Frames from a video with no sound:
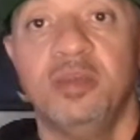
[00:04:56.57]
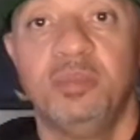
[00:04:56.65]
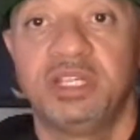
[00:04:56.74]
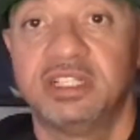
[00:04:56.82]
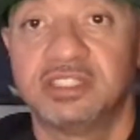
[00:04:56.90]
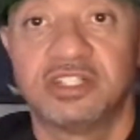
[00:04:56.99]

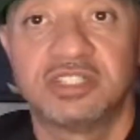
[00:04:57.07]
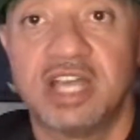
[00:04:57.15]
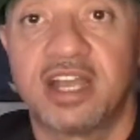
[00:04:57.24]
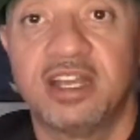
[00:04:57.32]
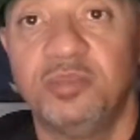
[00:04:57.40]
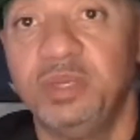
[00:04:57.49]
because there's
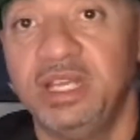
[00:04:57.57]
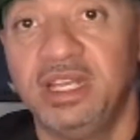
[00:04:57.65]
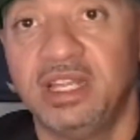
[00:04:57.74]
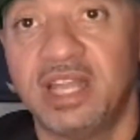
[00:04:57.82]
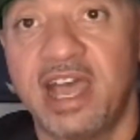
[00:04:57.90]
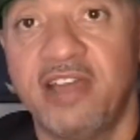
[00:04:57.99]
not going to be
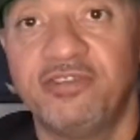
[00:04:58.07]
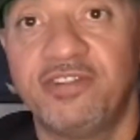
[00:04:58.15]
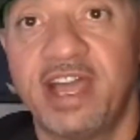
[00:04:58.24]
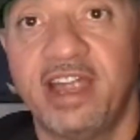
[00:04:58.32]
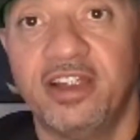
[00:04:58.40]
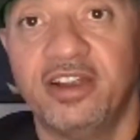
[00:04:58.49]
any live
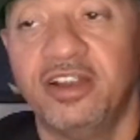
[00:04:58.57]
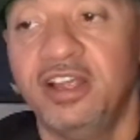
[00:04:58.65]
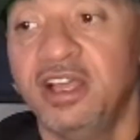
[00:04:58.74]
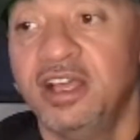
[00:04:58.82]
fire